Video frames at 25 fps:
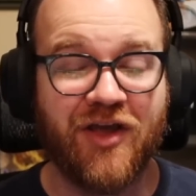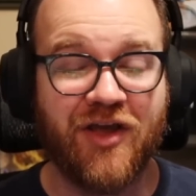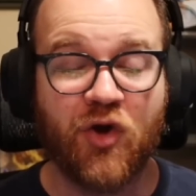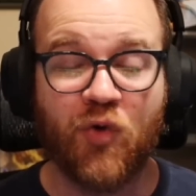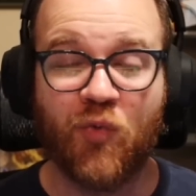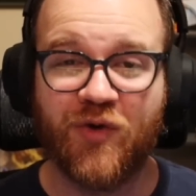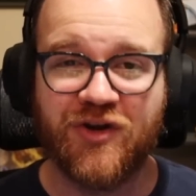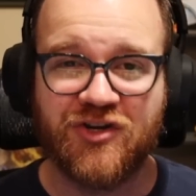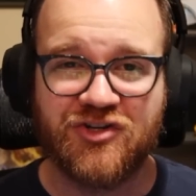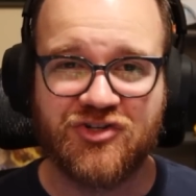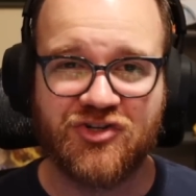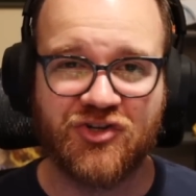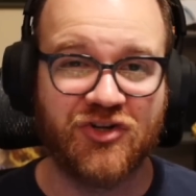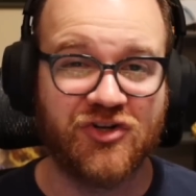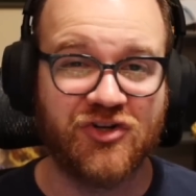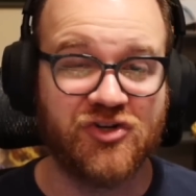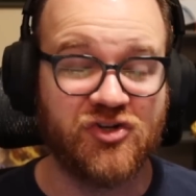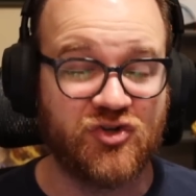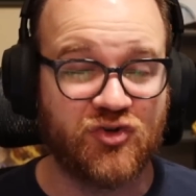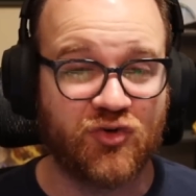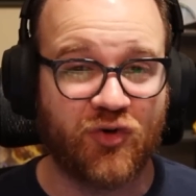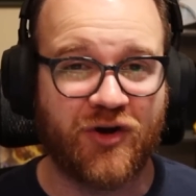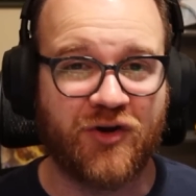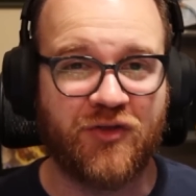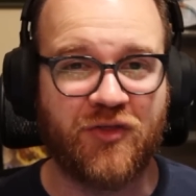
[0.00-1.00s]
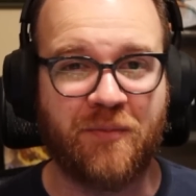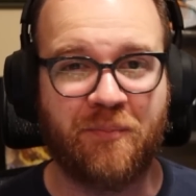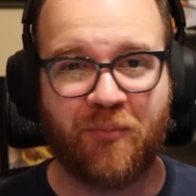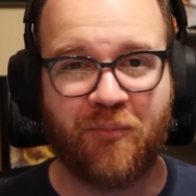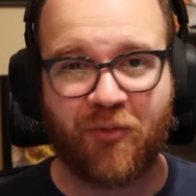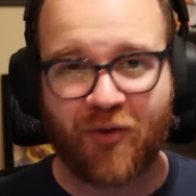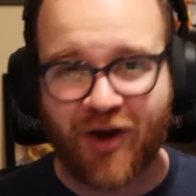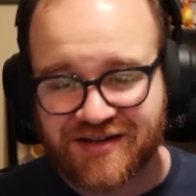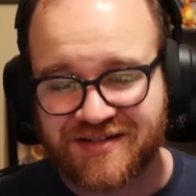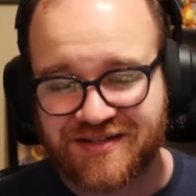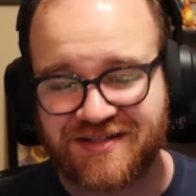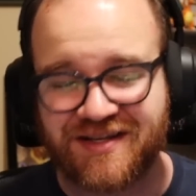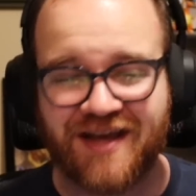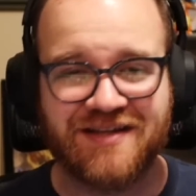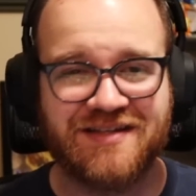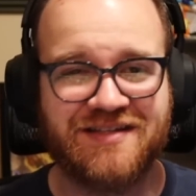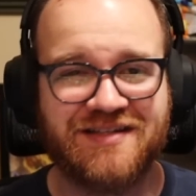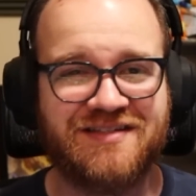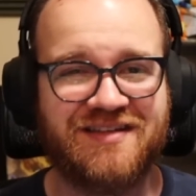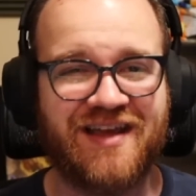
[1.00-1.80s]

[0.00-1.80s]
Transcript: We should enjoy the process,